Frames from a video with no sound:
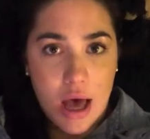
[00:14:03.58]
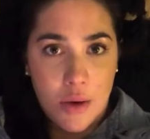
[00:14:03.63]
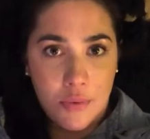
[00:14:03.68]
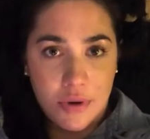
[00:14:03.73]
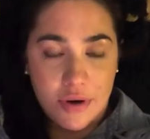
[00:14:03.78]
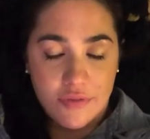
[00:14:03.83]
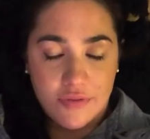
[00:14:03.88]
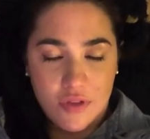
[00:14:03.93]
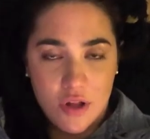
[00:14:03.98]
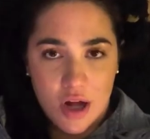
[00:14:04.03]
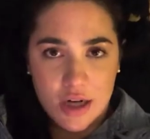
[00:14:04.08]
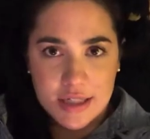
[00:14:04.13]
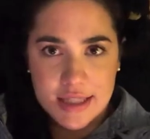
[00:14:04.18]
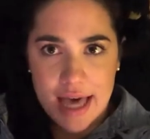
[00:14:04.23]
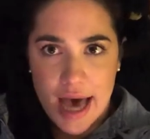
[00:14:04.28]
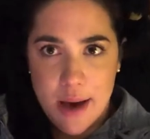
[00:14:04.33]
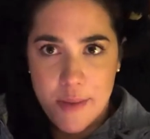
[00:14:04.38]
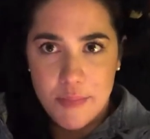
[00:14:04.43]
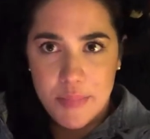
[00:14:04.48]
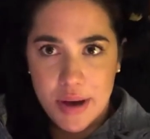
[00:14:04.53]
I would have vlogged
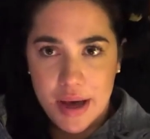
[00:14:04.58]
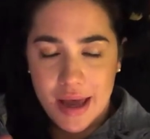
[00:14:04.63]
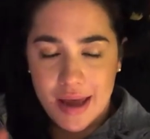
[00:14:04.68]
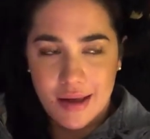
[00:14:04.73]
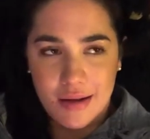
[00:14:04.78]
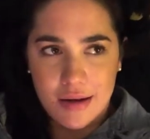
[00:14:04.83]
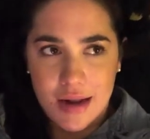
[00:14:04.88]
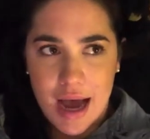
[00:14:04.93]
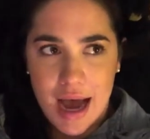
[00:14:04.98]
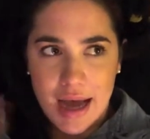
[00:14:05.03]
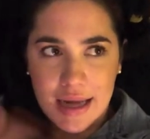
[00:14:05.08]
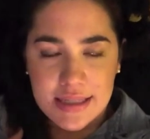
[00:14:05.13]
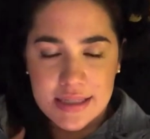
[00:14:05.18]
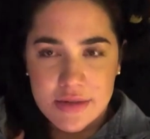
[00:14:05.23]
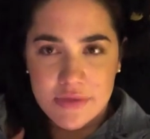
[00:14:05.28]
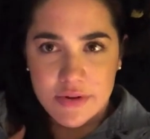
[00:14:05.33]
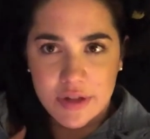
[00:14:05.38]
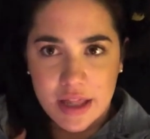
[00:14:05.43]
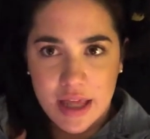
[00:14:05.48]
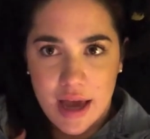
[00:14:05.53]
that, but I
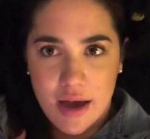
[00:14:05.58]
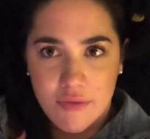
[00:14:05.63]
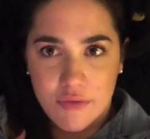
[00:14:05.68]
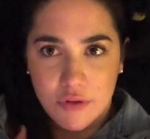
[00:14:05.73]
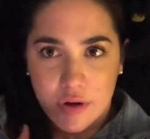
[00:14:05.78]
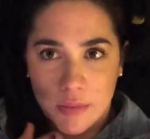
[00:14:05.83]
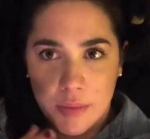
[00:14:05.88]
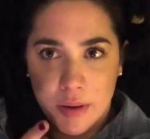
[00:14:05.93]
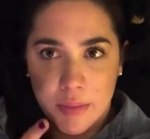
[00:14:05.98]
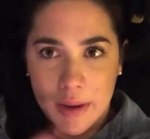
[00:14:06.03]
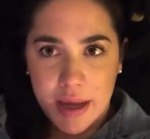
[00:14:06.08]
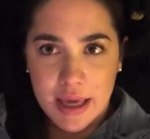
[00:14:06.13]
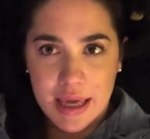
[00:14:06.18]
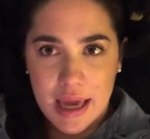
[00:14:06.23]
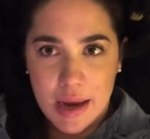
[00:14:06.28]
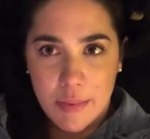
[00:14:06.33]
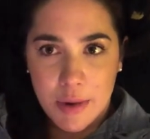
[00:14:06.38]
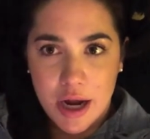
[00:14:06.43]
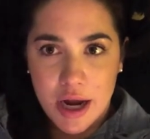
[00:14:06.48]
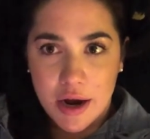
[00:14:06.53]
didn't really have room on my
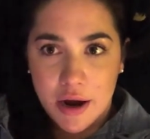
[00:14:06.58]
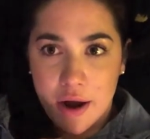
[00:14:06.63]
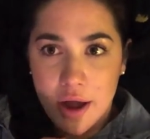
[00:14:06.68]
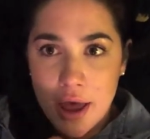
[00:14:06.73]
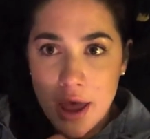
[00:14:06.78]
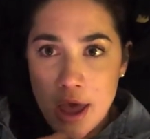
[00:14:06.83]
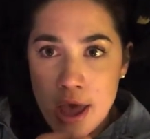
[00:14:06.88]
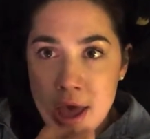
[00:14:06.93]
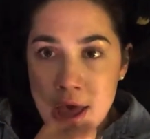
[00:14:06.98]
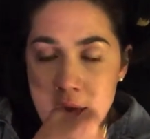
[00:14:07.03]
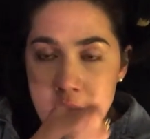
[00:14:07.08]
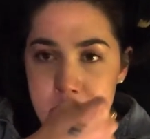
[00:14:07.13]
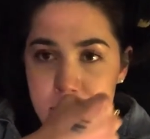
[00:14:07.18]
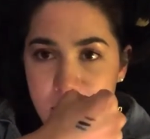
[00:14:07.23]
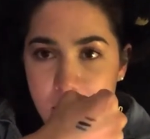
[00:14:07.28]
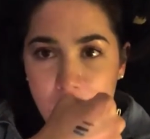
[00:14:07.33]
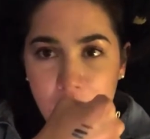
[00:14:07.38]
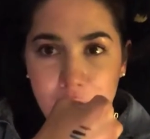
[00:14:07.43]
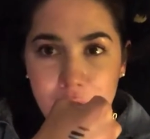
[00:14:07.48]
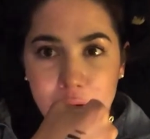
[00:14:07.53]
camera here.
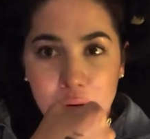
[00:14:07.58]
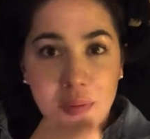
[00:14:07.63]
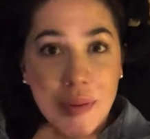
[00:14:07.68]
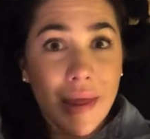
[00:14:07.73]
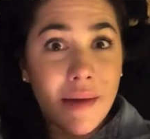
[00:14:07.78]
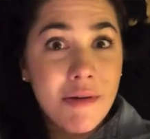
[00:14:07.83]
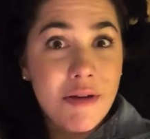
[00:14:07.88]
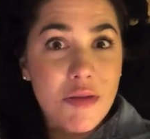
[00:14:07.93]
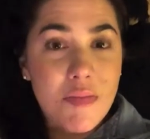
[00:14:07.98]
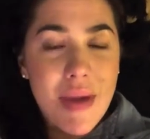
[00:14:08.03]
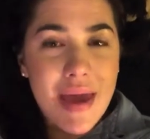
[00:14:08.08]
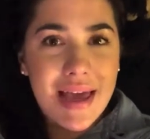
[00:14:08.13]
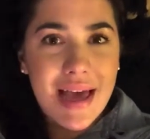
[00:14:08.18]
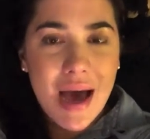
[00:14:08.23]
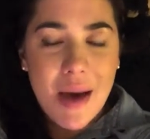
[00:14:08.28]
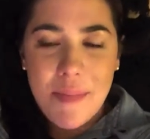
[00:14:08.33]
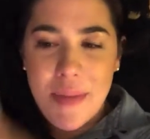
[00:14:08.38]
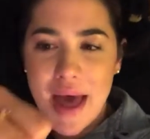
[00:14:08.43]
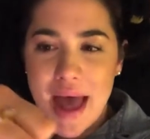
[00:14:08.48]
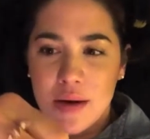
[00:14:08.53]
But we were playing with
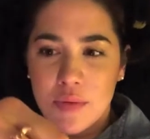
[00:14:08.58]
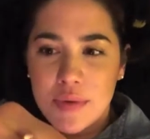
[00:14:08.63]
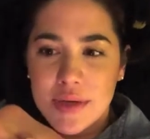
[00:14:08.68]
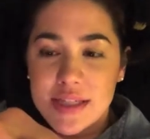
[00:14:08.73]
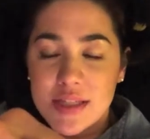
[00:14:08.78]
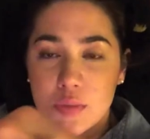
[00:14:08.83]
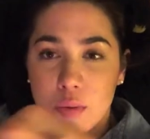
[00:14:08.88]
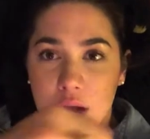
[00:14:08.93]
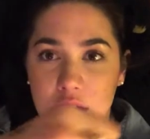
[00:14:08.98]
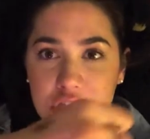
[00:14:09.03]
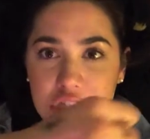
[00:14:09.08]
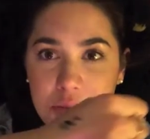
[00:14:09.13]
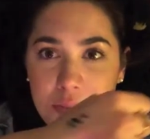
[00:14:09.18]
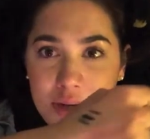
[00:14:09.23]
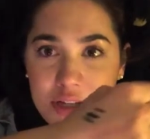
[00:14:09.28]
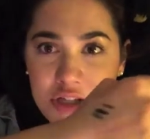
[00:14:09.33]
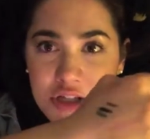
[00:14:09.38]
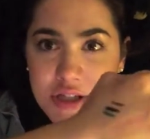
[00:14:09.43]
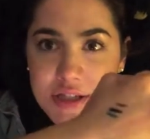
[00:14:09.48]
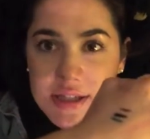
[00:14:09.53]
makeup and we swatched a
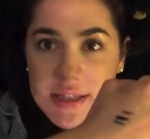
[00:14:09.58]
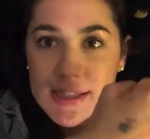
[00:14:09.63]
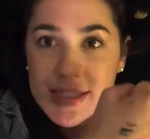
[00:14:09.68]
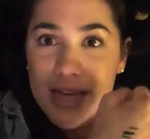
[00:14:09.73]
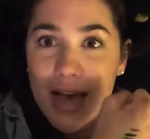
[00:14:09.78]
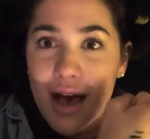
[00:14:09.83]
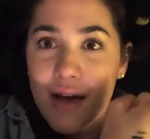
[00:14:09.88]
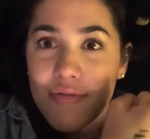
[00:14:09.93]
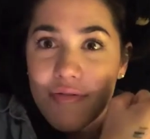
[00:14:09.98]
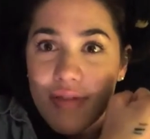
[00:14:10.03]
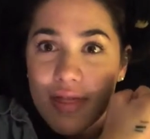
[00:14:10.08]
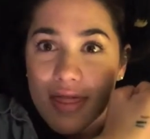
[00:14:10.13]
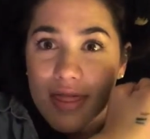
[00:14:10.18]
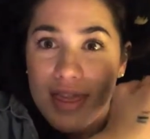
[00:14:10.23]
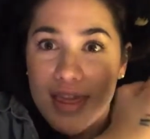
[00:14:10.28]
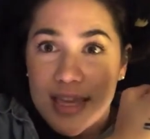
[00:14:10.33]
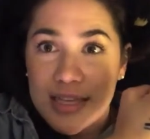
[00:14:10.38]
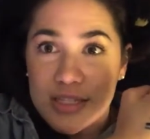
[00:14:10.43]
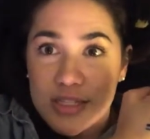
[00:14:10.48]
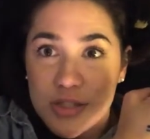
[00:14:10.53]
bunch of stuff.
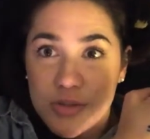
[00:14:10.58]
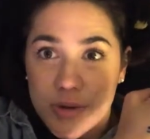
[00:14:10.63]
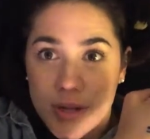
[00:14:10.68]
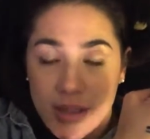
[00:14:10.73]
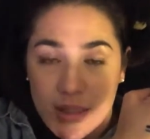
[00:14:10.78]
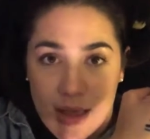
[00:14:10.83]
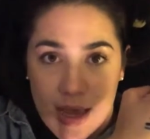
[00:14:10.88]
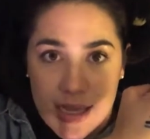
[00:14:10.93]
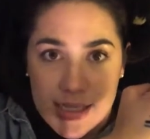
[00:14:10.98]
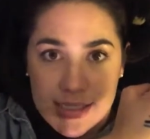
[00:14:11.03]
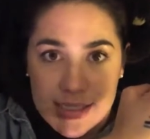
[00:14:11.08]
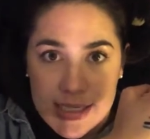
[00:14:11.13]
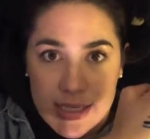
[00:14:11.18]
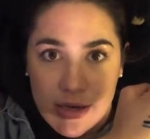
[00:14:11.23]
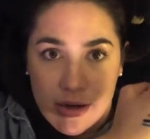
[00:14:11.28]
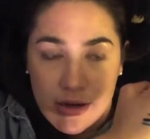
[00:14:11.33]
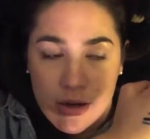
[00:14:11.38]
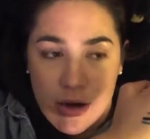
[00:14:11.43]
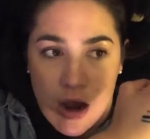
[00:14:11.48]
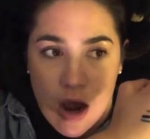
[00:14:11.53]
These three lines
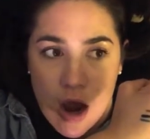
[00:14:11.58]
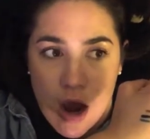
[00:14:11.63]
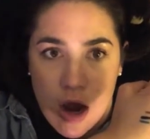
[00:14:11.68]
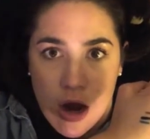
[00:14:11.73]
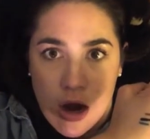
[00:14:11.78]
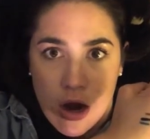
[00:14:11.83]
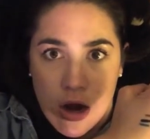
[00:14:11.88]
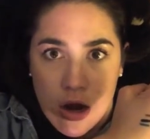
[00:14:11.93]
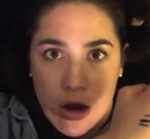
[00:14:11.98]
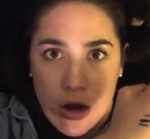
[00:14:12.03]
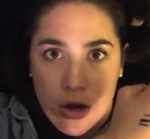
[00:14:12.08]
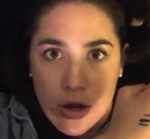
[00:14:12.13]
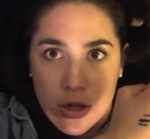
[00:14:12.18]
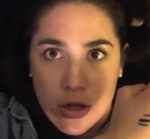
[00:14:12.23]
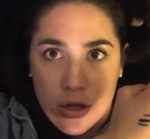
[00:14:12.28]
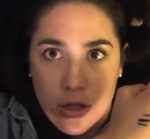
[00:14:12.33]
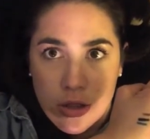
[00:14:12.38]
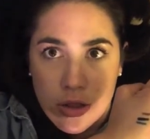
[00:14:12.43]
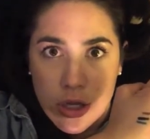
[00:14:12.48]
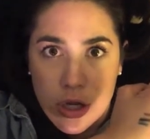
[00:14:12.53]
here are
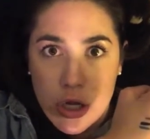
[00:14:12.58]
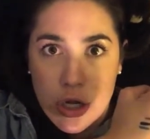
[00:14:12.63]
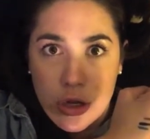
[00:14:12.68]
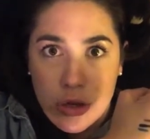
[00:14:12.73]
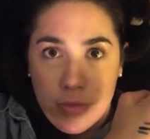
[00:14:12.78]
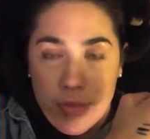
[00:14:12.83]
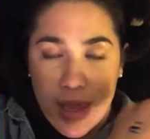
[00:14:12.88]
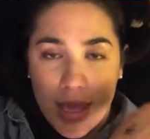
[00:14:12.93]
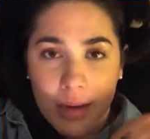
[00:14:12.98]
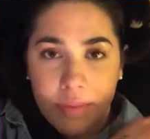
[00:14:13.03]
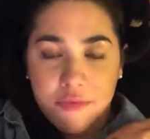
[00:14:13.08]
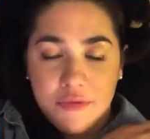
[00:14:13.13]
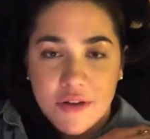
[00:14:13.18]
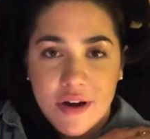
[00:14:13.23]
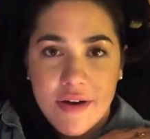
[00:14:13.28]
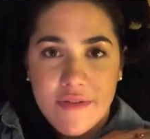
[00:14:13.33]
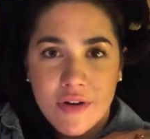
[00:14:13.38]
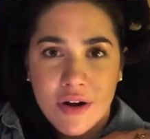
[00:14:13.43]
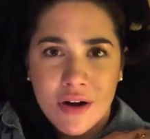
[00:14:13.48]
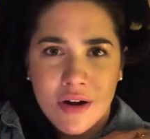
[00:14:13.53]
the new Makeup
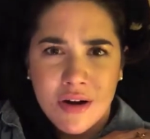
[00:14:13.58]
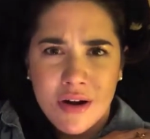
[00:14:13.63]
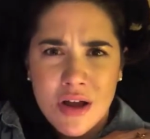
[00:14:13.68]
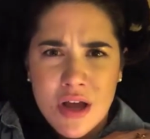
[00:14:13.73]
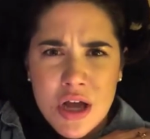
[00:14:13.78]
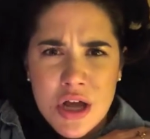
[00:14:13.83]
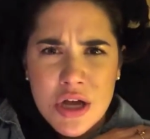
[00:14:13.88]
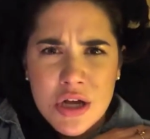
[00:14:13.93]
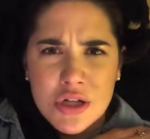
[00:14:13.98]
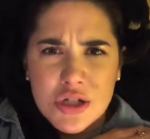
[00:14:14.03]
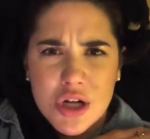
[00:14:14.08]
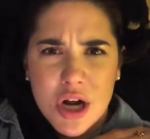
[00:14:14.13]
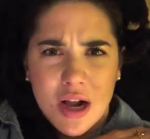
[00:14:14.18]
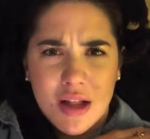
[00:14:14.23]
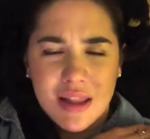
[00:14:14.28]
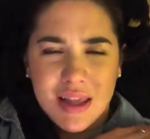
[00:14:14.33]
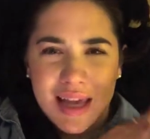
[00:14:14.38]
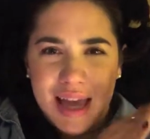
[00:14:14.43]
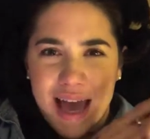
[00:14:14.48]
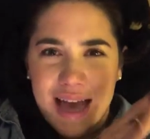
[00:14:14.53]
Forever
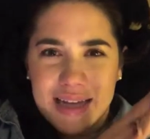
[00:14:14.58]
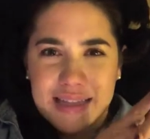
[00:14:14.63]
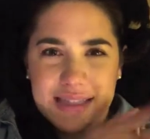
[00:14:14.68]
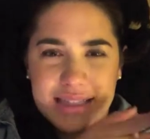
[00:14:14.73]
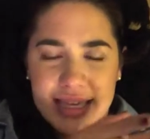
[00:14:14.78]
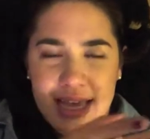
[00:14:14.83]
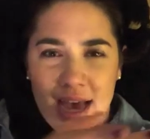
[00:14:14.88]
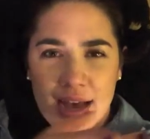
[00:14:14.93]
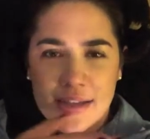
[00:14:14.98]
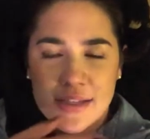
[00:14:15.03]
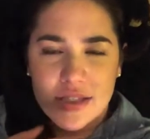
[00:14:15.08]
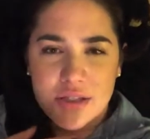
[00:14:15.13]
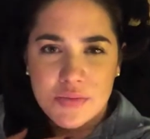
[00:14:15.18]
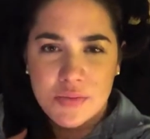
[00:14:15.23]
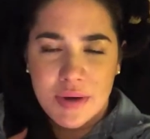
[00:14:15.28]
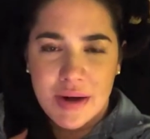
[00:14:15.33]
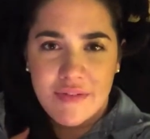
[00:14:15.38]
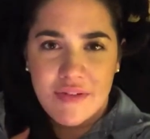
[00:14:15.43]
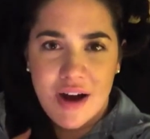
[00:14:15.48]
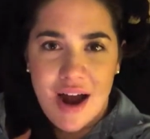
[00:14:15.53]
Charli XCX
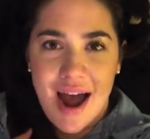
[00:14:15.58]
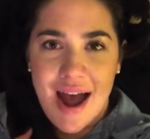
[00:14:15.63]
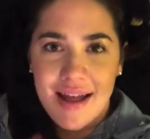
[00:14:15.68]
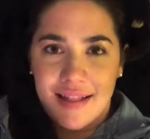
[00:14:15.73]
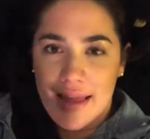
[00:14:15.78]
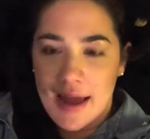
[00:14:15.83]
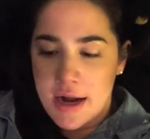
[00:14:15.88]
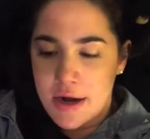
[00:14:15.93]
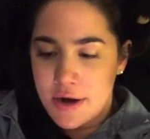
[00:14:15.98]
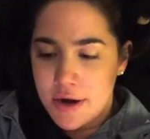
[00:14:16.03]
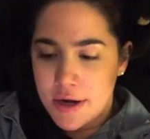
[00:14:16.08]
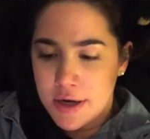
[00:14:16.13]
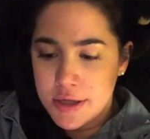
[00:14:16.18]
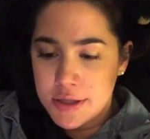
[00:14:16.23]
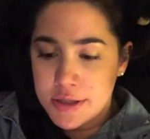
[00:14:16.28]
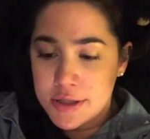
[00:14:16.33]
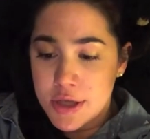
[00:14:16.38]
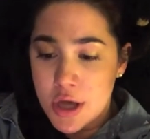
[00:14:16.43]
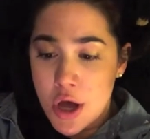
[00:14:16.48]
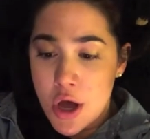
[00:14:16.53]
whatever
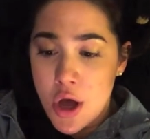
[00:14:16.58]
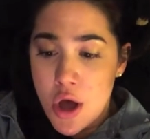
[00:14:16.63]
eyeliners.